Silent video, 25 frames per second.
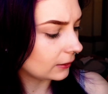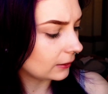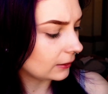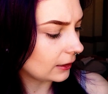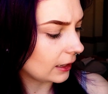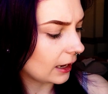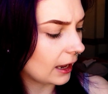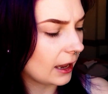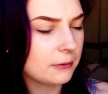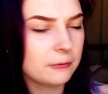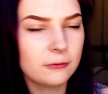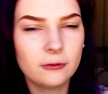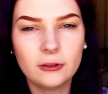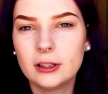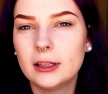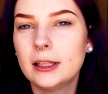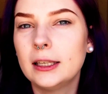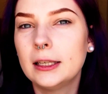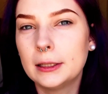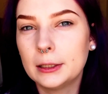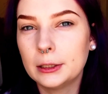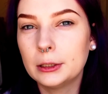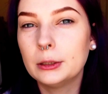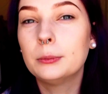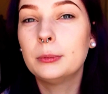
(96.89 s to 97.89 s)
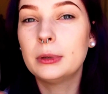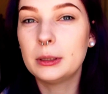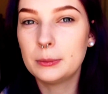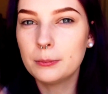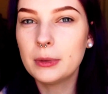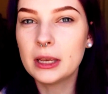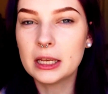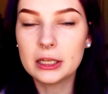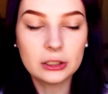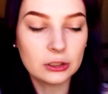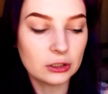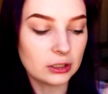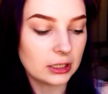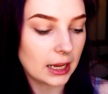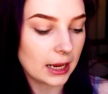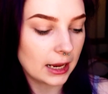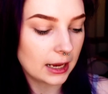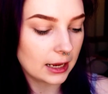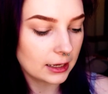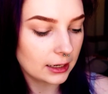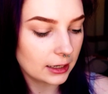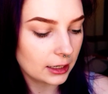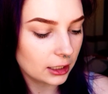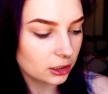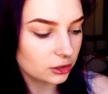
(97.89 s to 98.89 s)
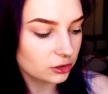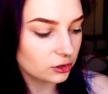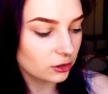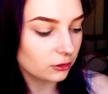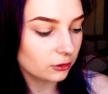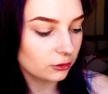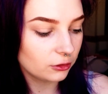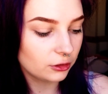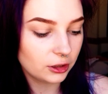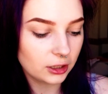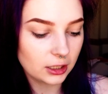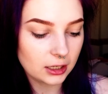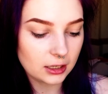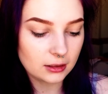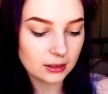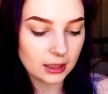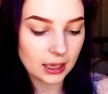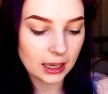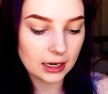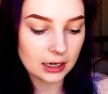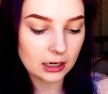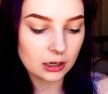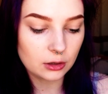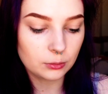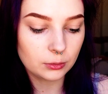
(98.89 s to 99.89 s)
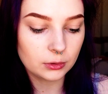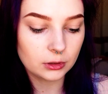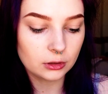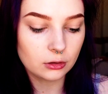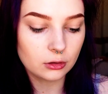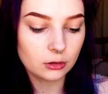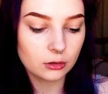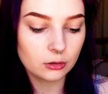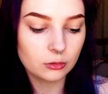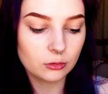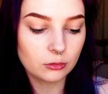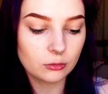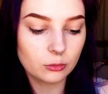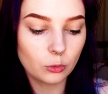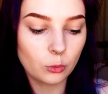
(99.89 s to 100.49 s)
Yeah, I'm feeling a little bit pink today, and I also think that it will go